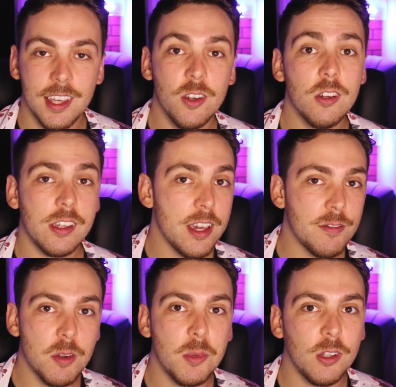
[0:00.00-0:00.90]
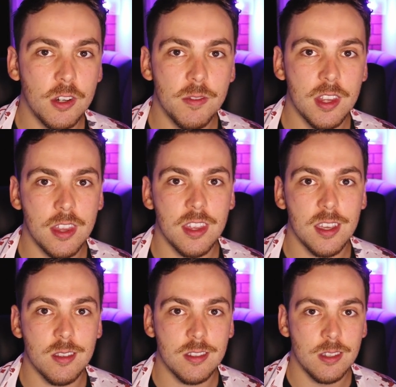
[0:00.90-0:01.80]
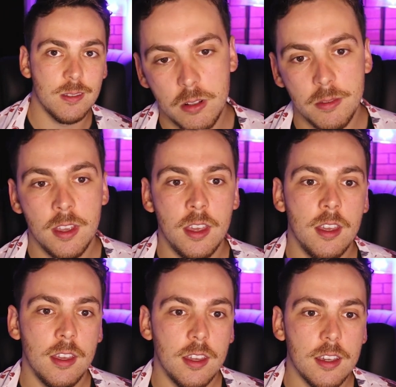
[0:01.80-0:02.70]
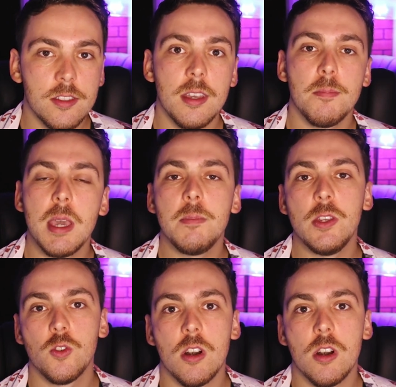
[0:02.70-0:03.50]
cannot get from a lot of other things. Well, except maybe